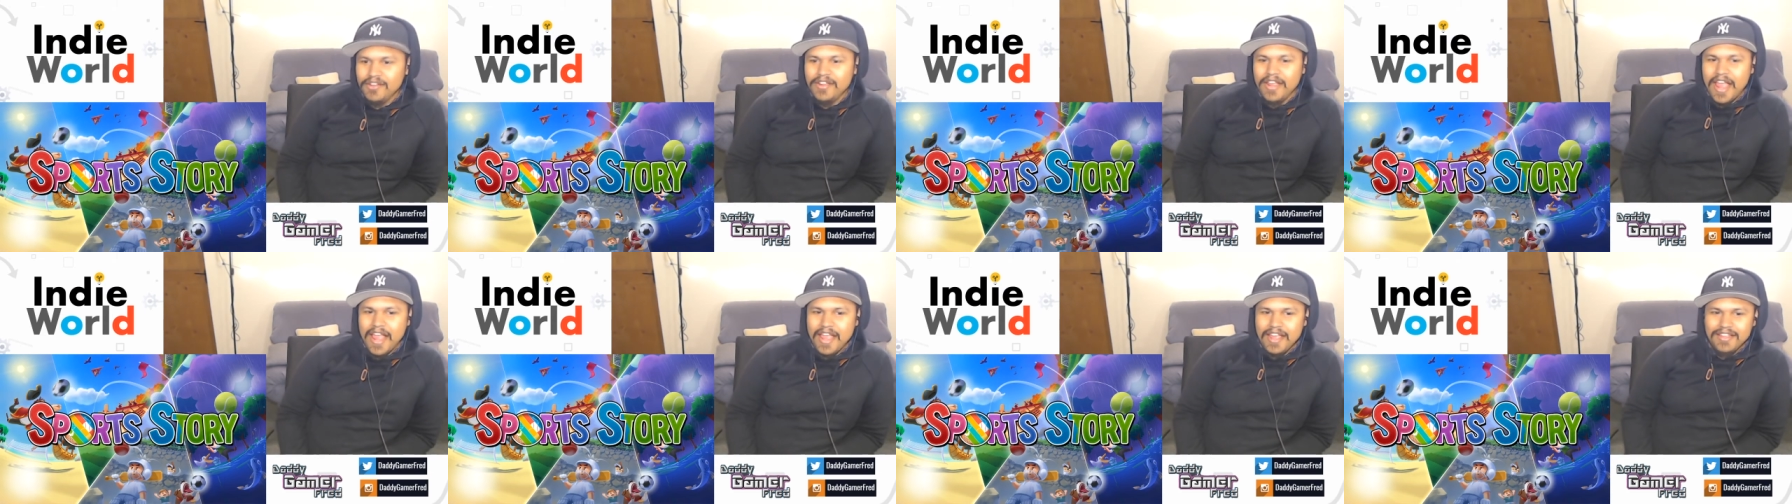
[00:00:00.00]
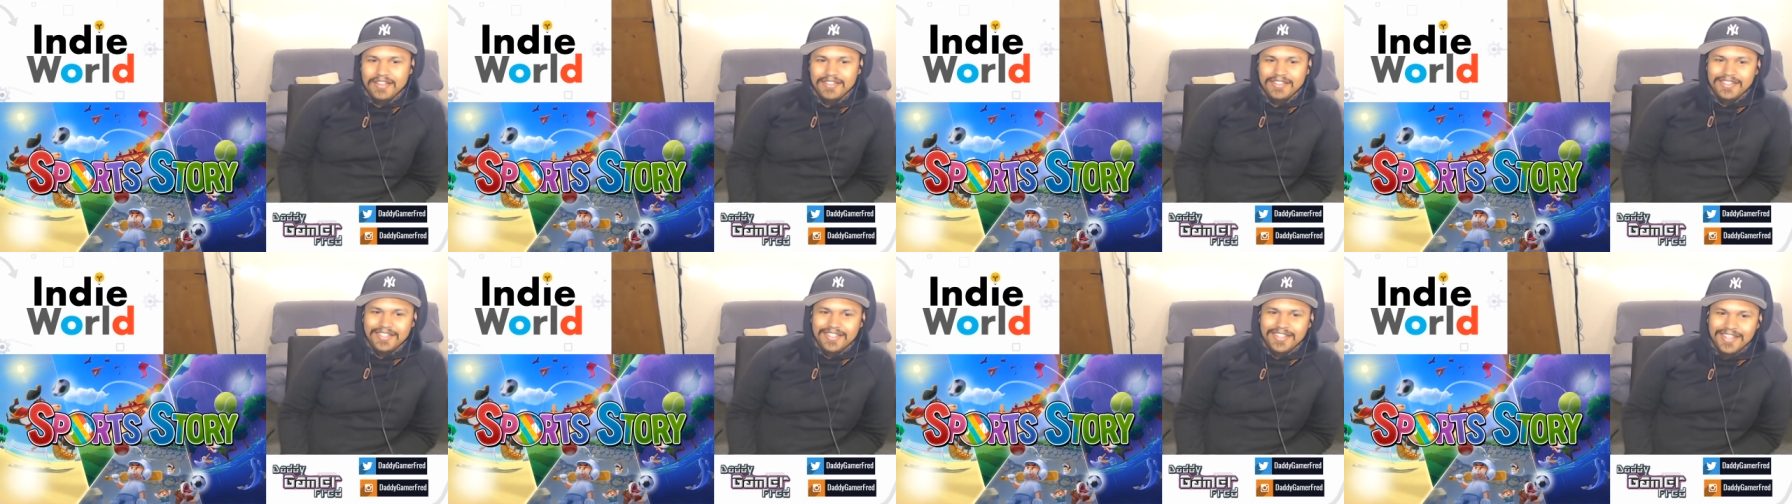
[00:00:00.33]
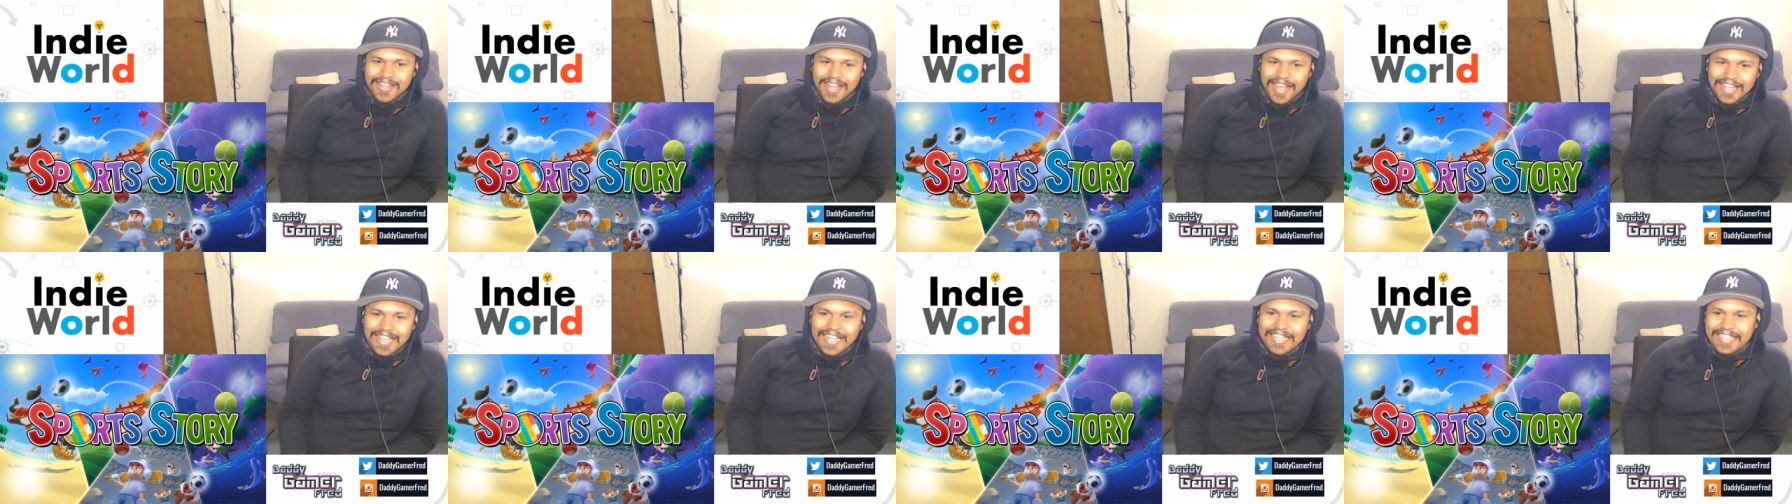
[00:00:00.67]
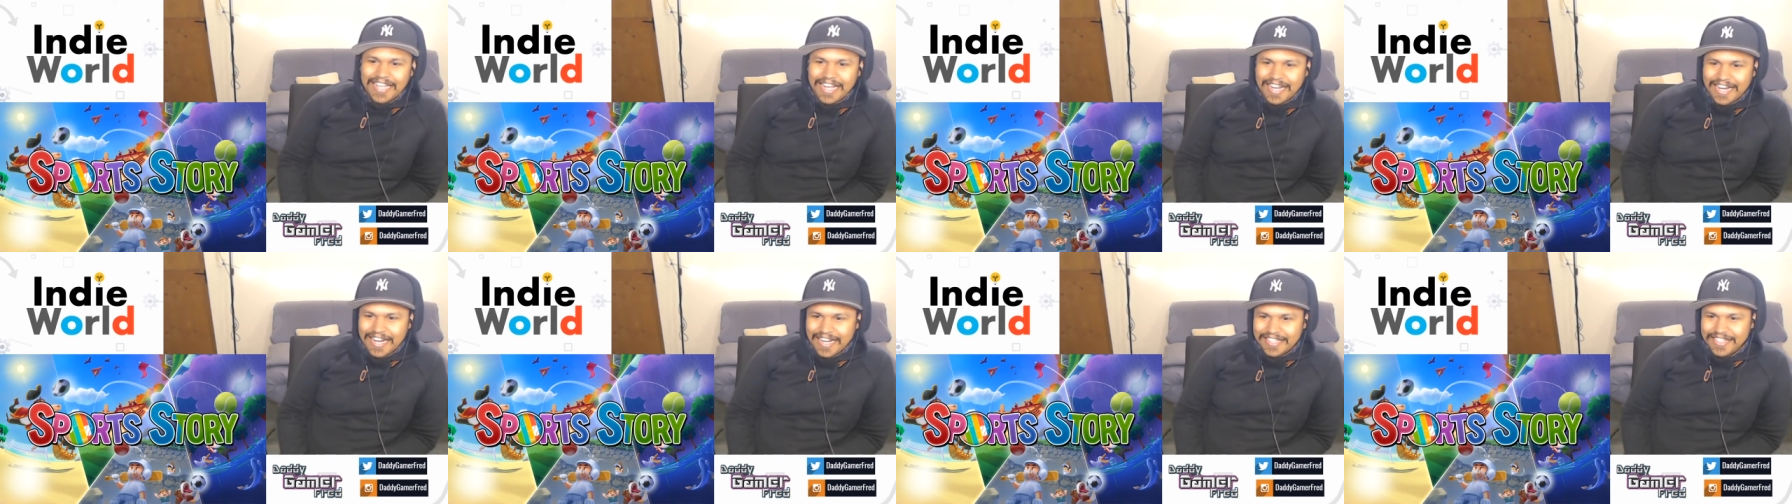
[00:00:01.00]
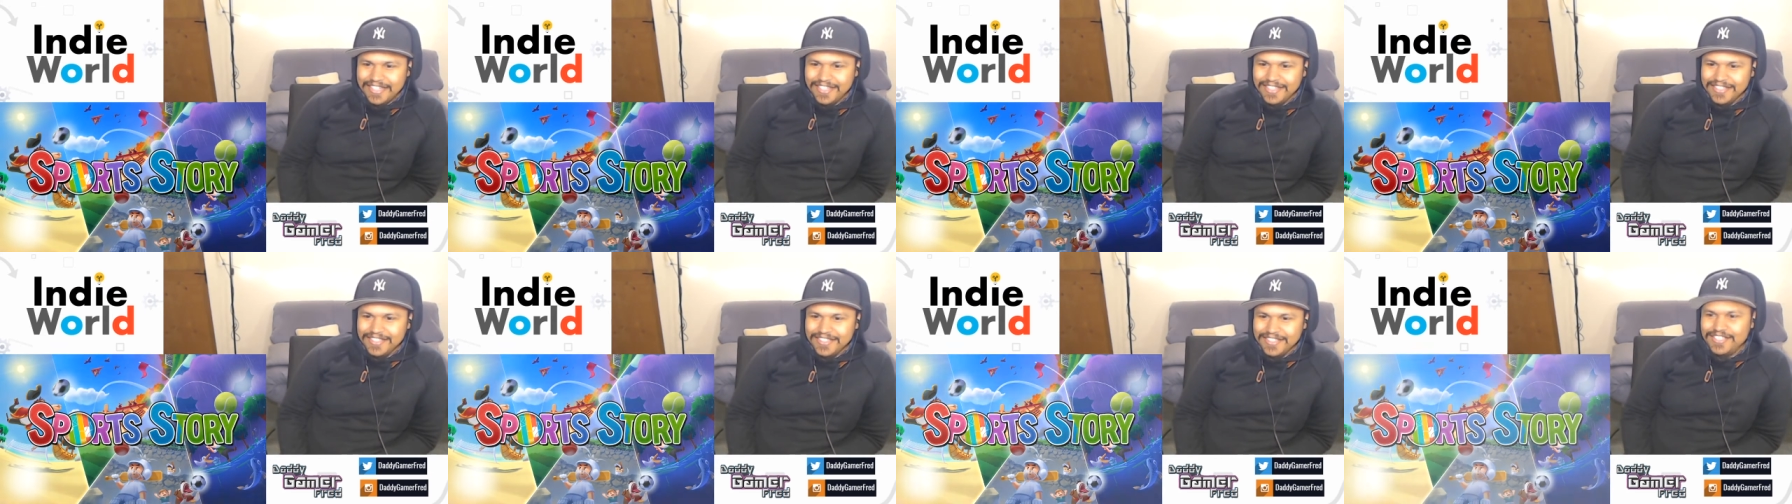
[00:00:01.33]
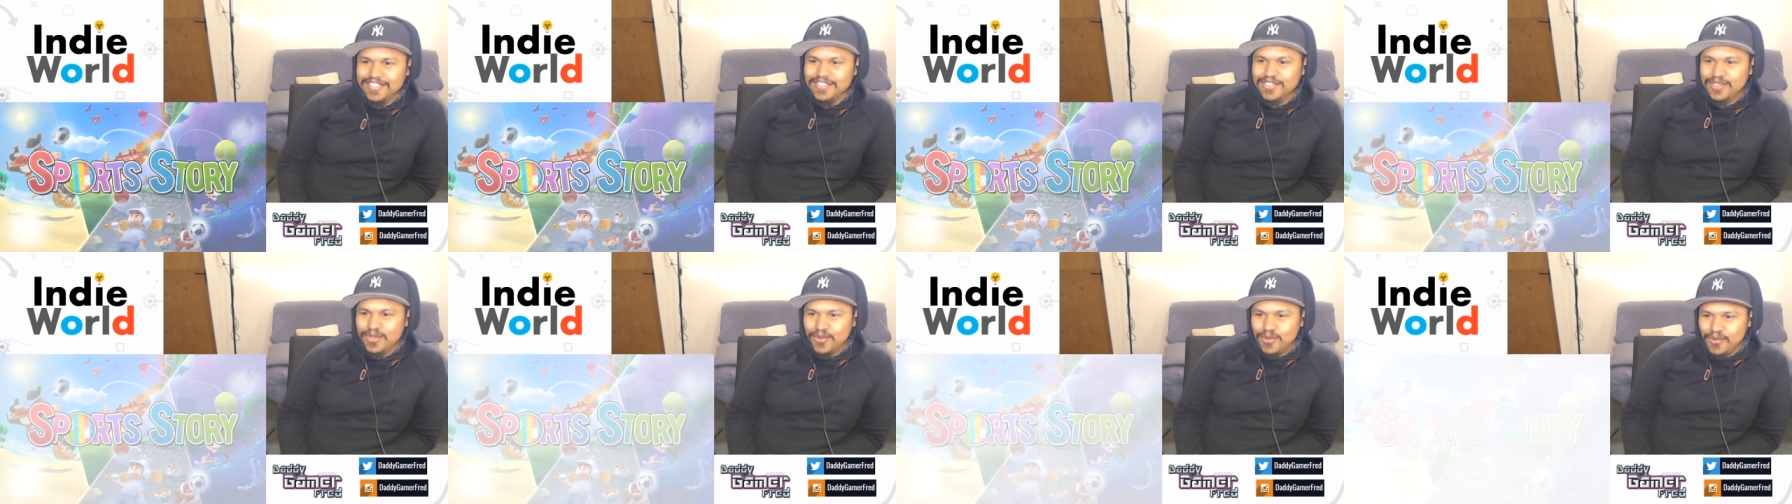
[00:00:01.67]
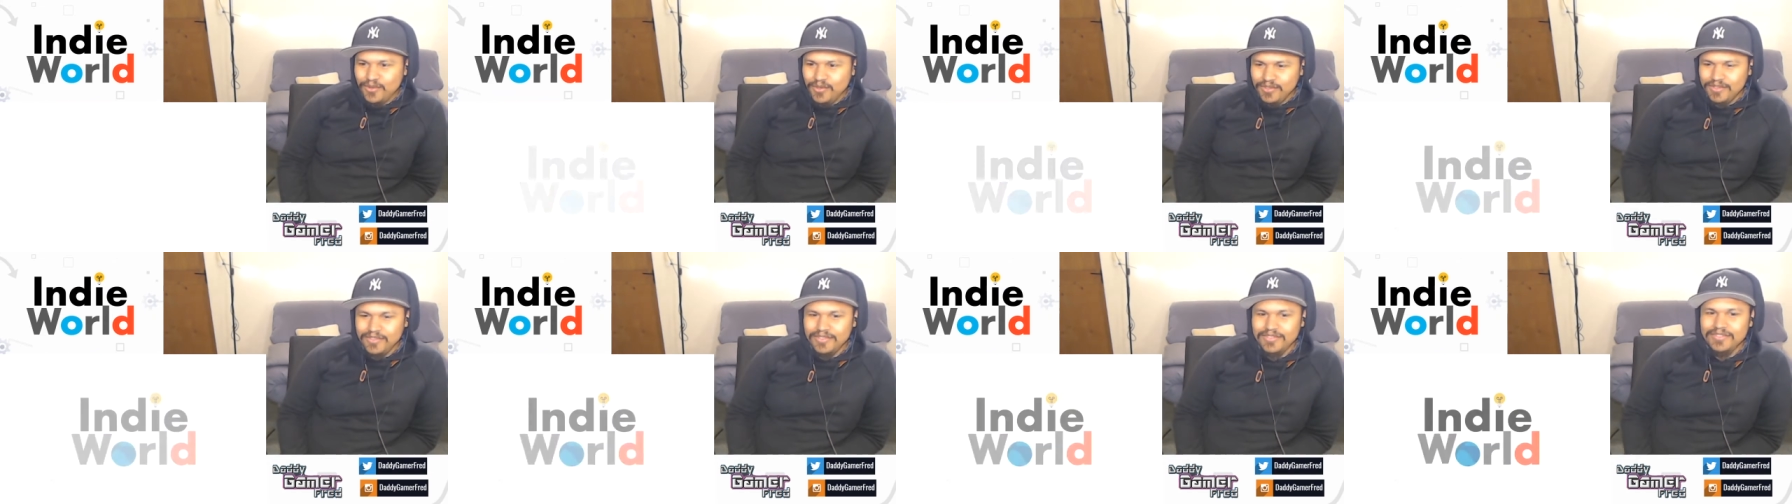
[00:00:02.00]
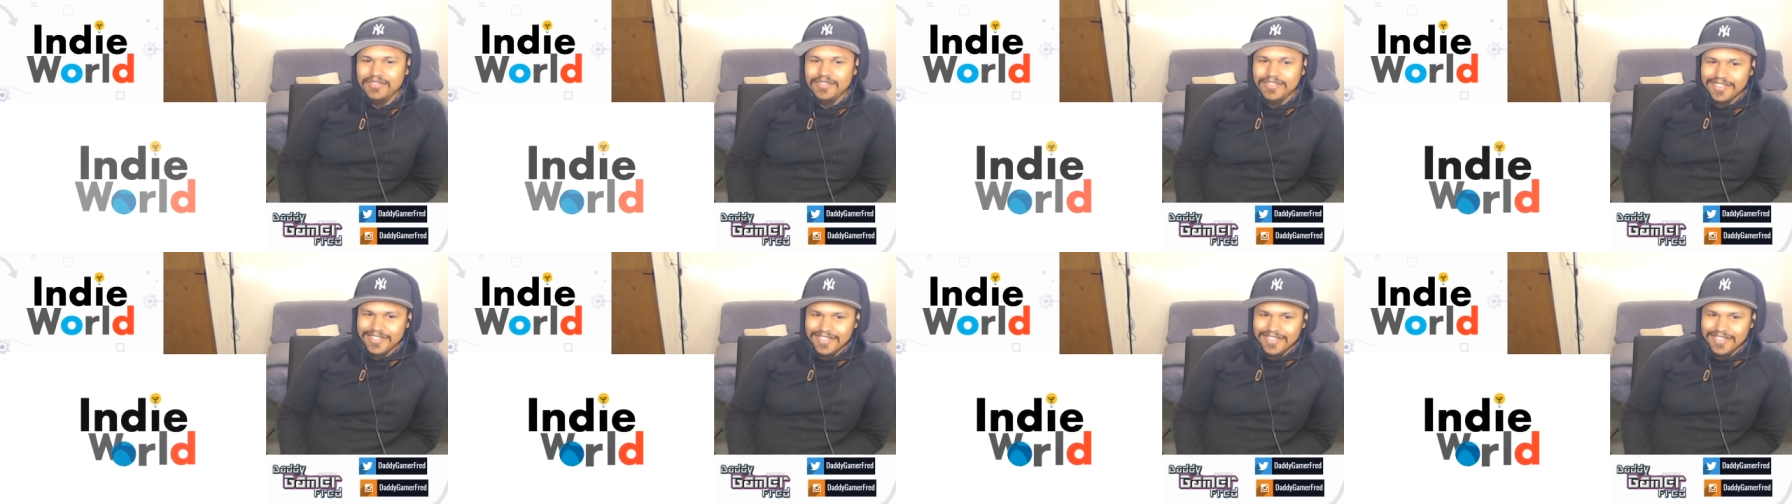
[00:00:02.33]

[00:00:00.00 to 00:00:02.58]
Okay, I like that idea. This is cool.